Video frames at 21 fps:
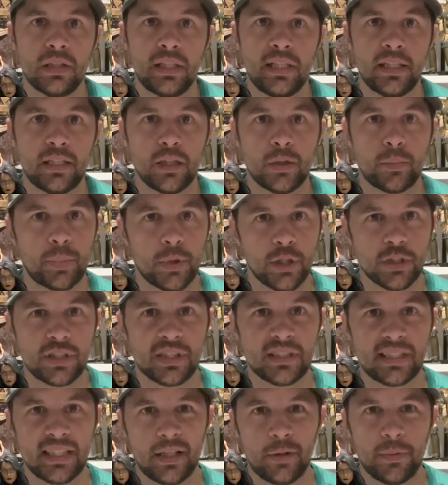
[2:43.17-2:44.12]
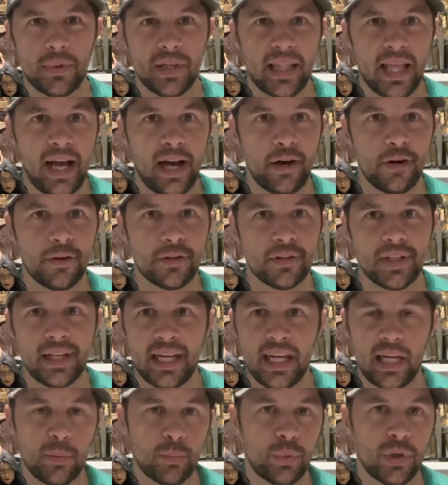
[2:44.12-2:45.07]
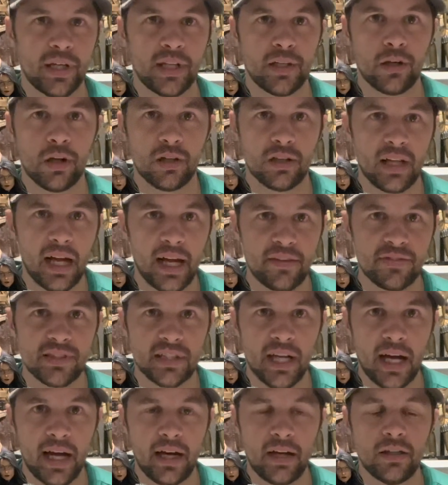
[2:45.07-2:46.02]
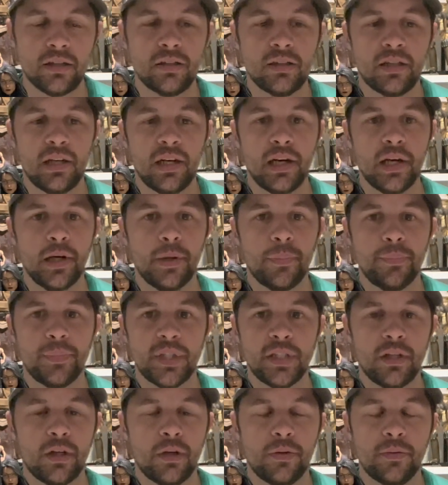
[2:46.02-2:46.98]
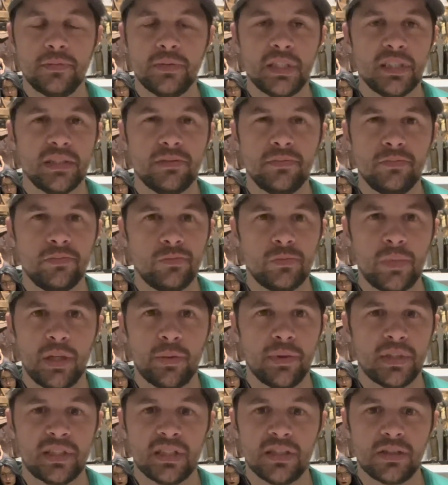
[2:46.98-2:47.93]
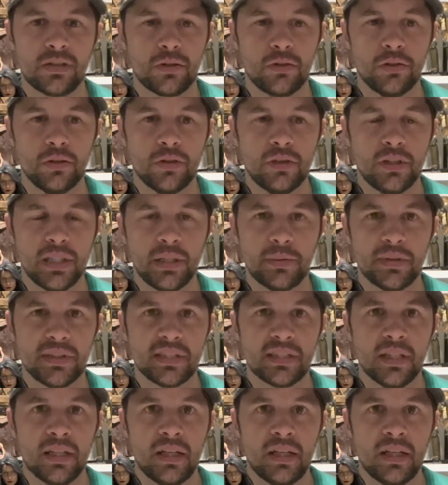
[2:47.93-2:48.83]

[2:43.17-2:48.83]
could purchase it without hampering our lifestyle. We went to school. He was,